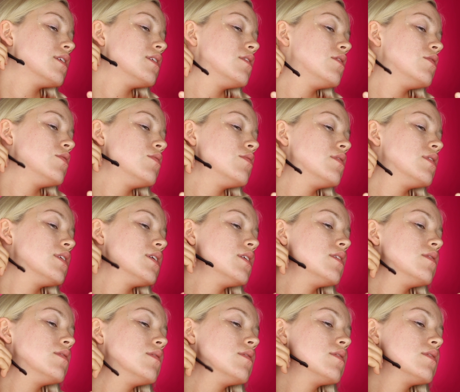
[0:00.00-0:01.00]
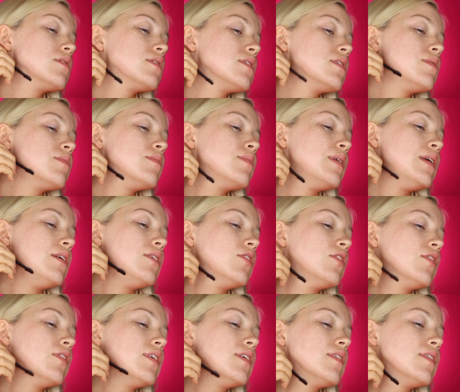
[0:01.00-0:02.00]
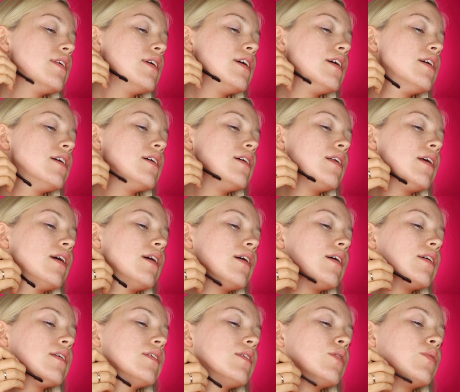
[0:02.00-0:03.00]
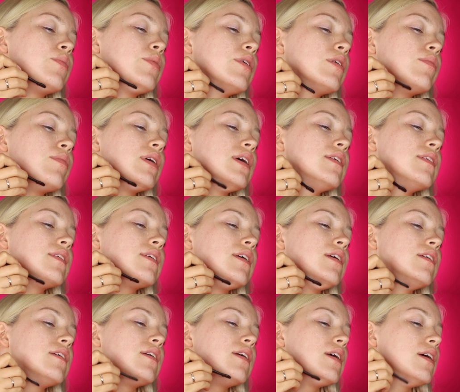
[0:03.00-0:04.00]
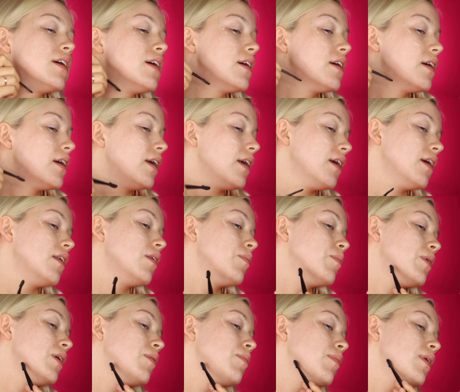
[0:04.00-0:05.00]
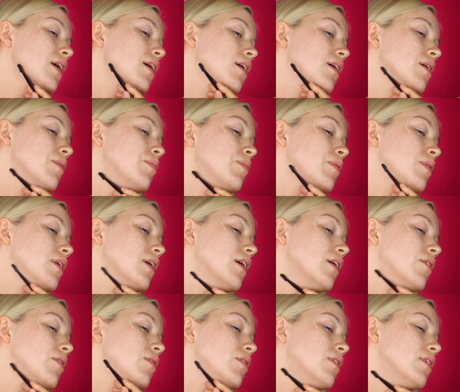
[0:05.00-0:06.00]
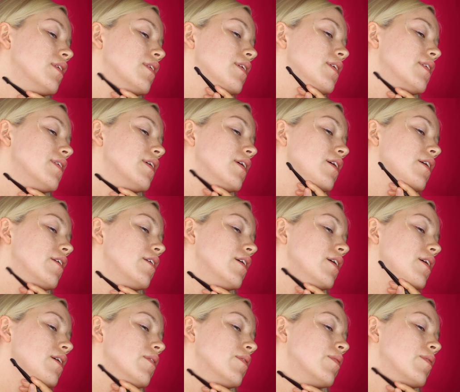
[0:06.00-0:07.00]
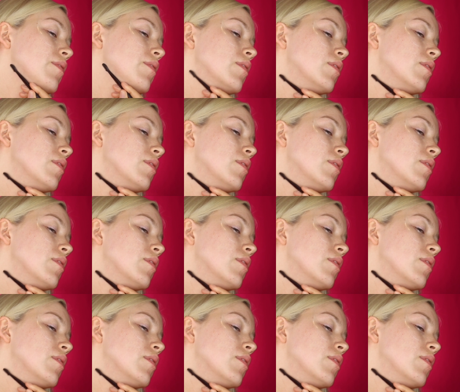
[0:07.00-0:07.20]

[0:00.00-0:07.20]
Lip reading: I do get some peach fuzz there, and I also bring my skincare and my makeup down to this area.